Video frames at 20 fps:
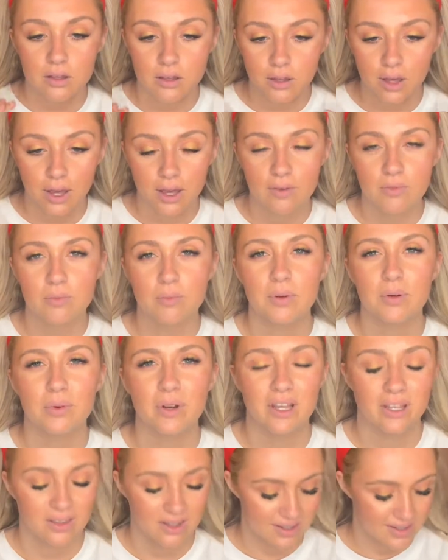I've been
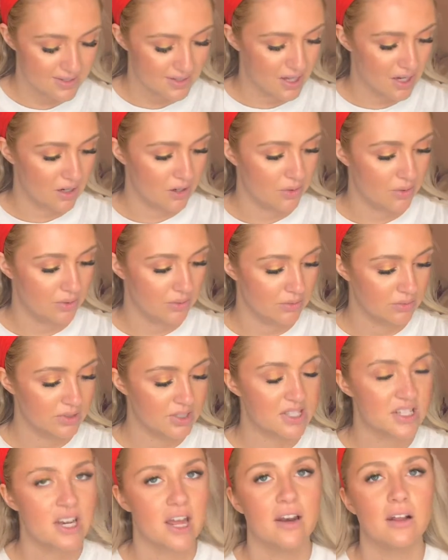wearing this, I don't know,
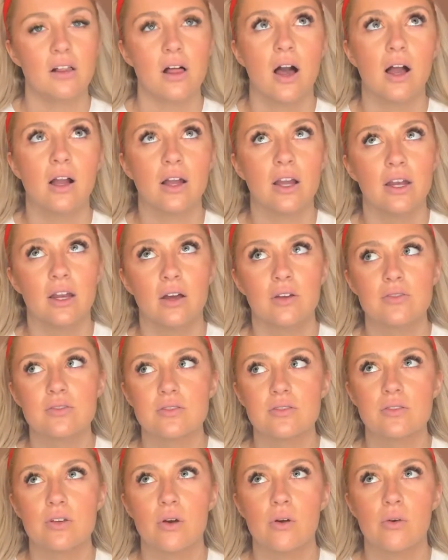it's 10 o'clock right now,
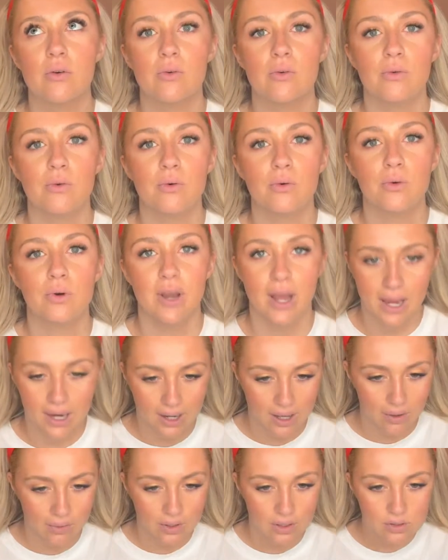so 9
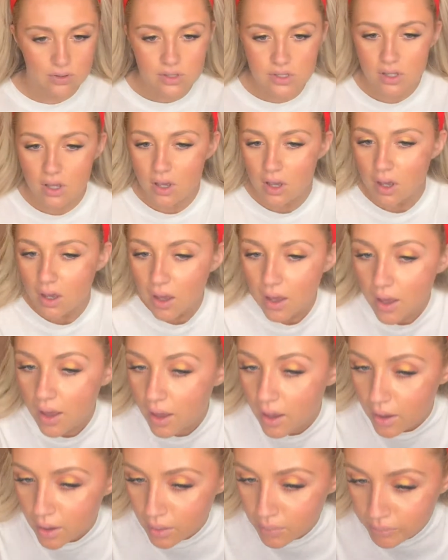hours.
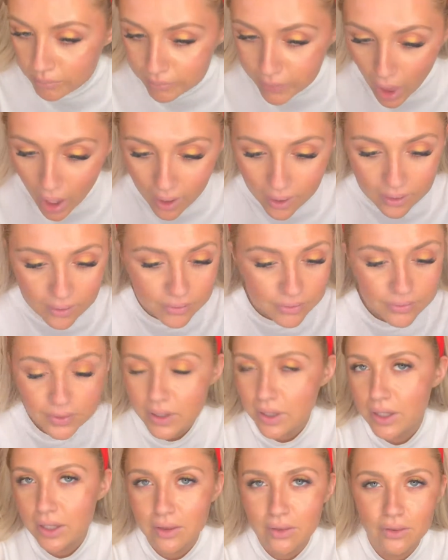I feel
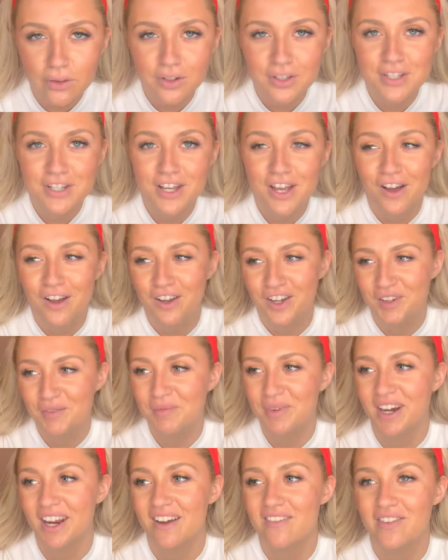like it looks good,
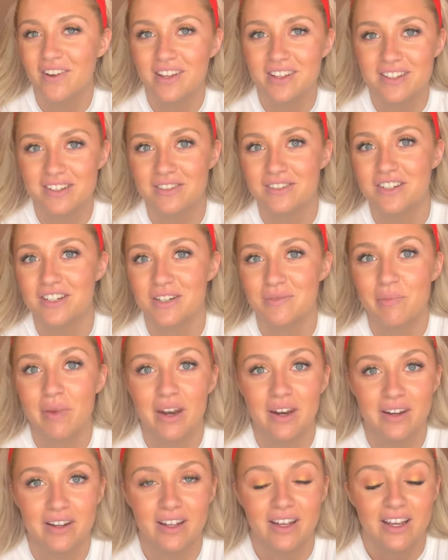but I've also just
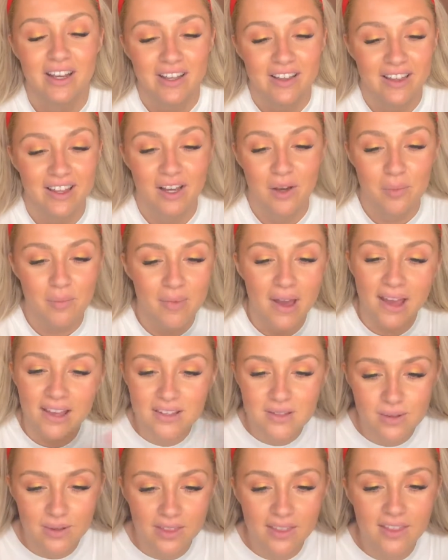been like a
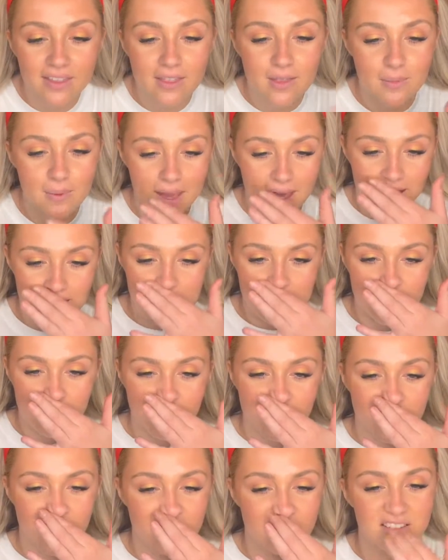mess with it the past like
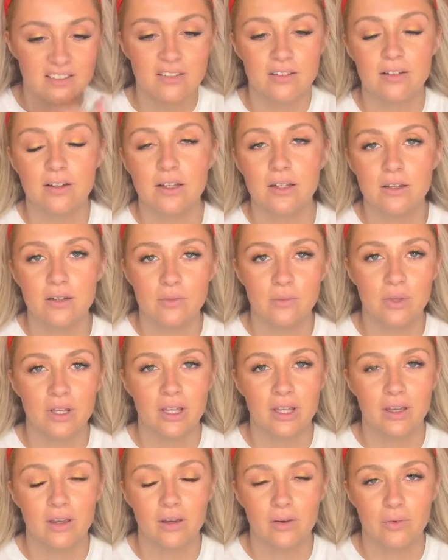hour.
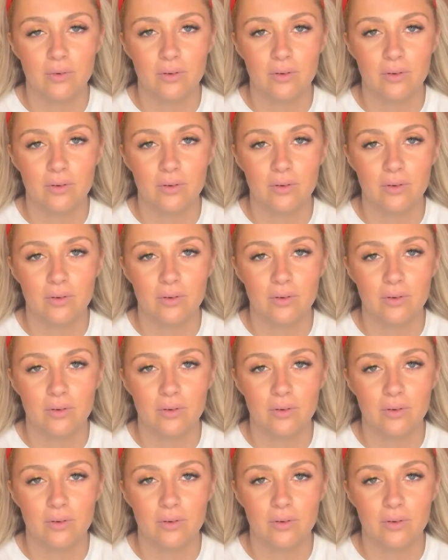We